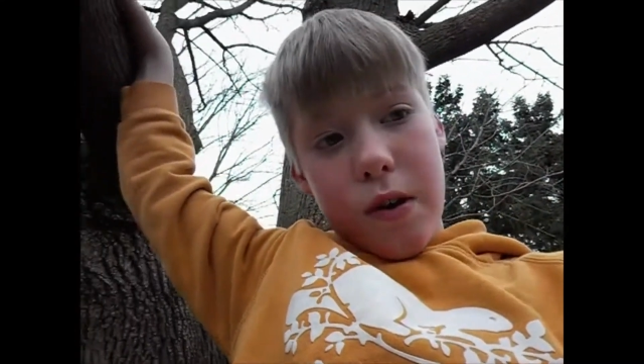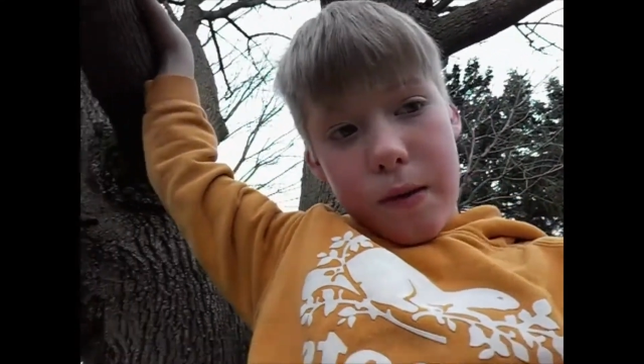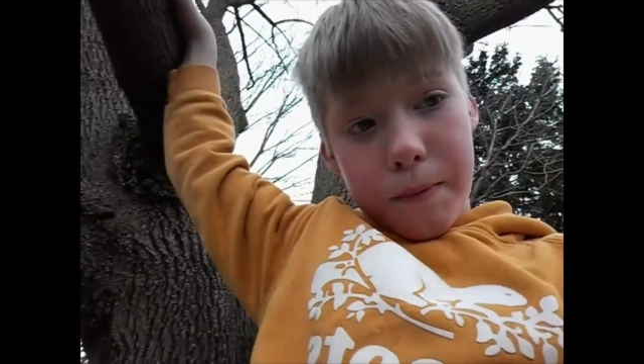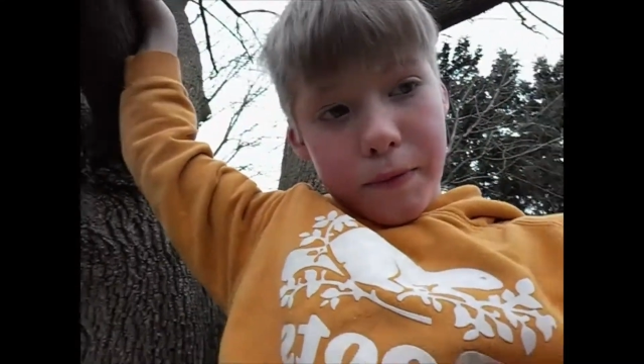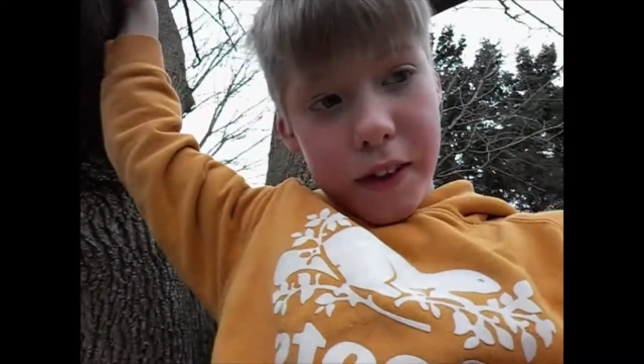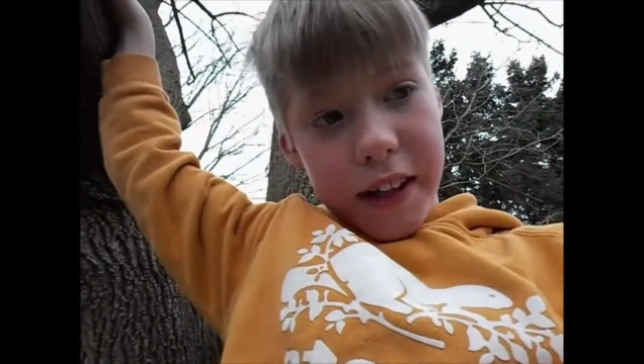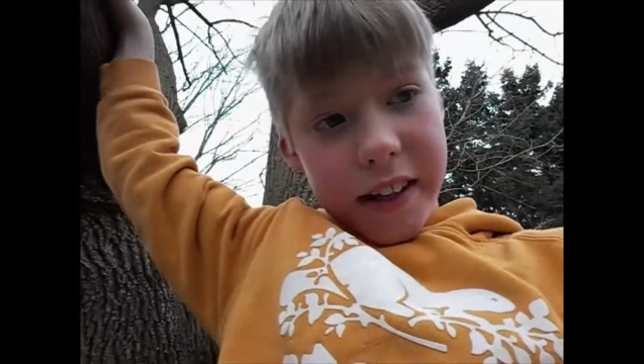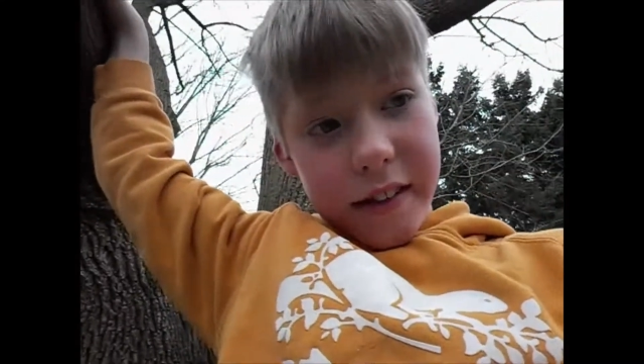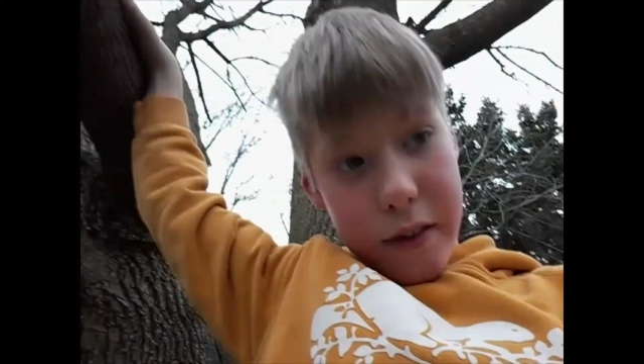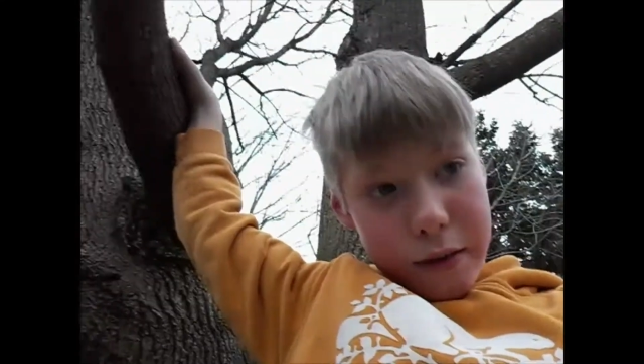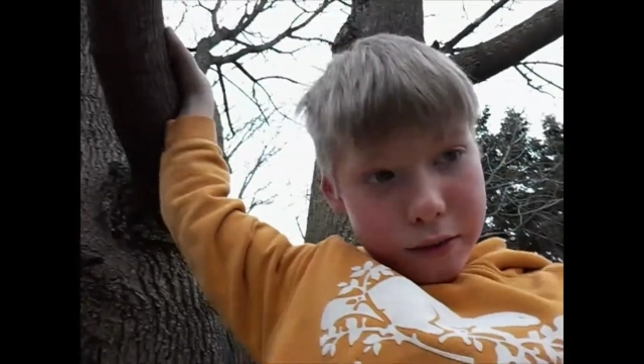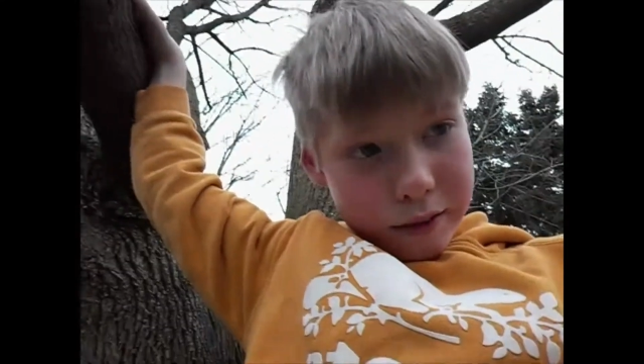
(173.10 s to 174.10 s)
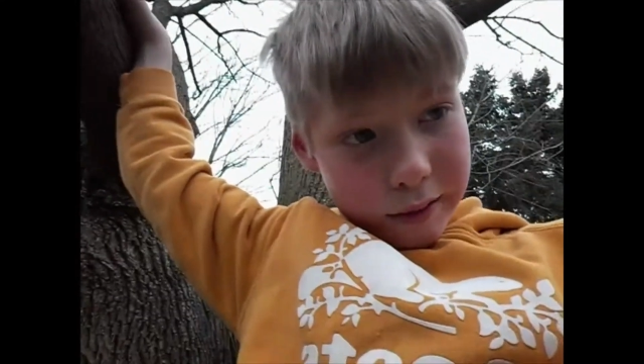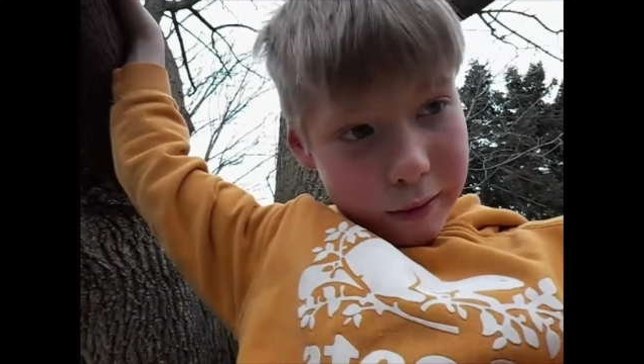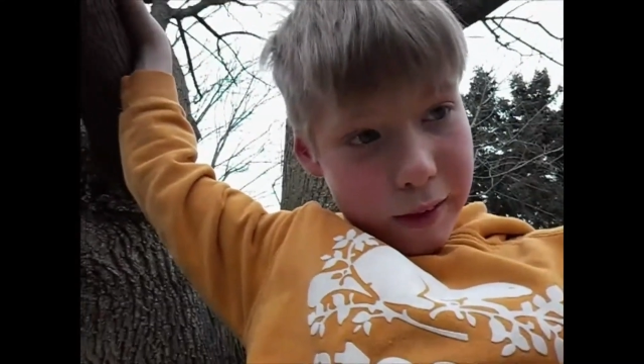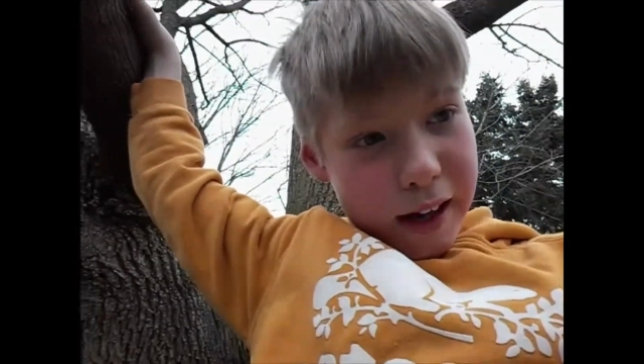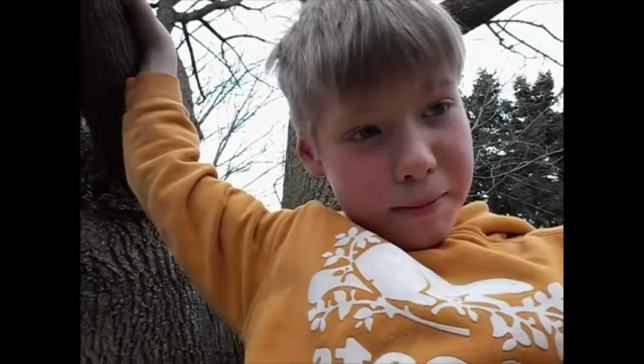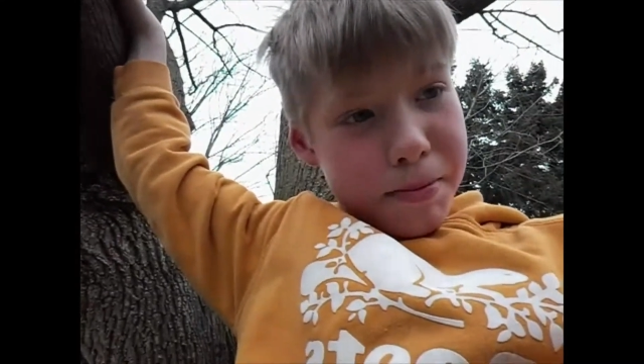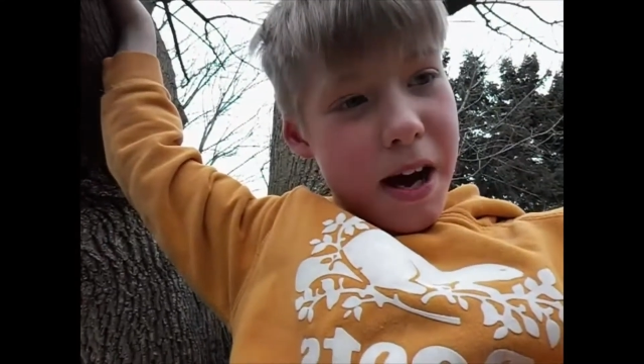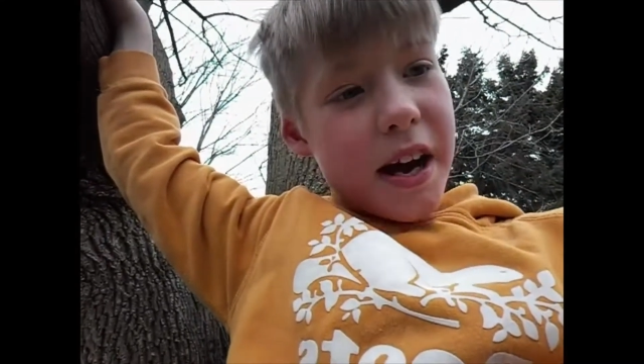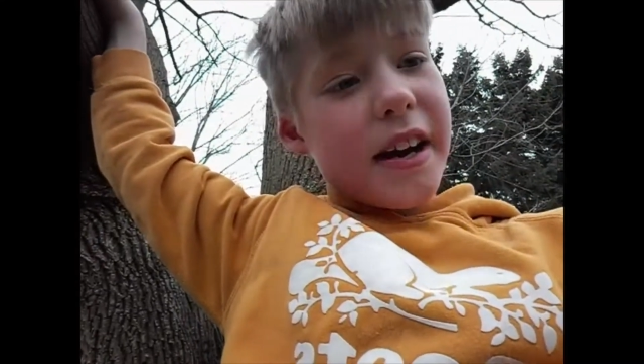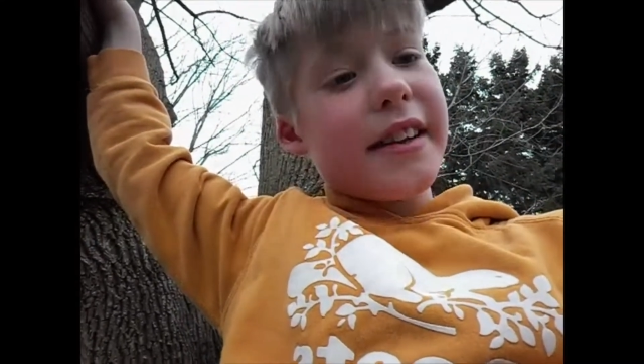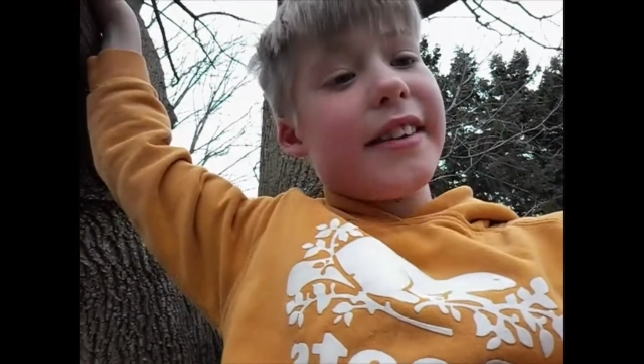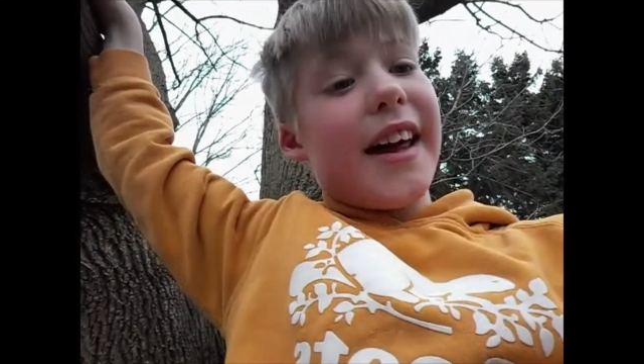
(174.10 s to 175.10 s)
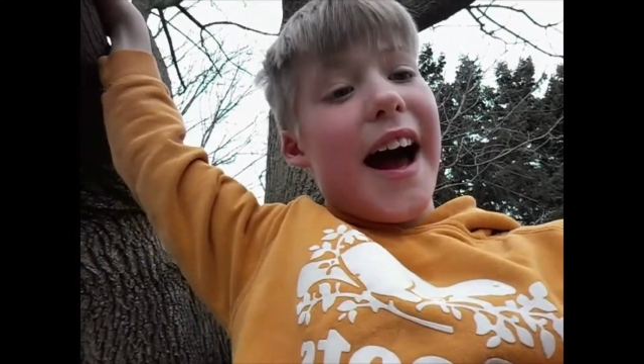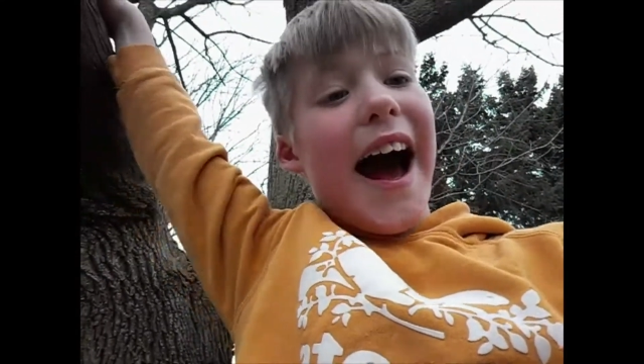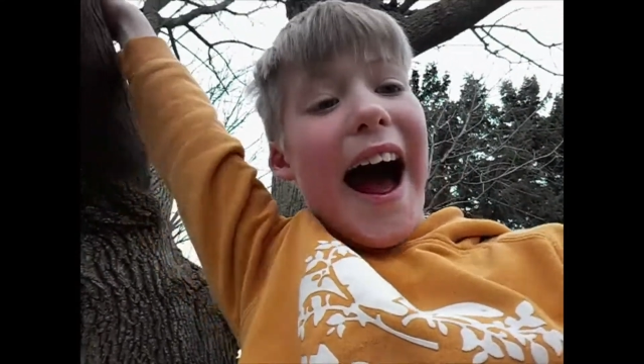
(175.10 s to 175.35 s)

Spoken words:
hopefully I don't drop the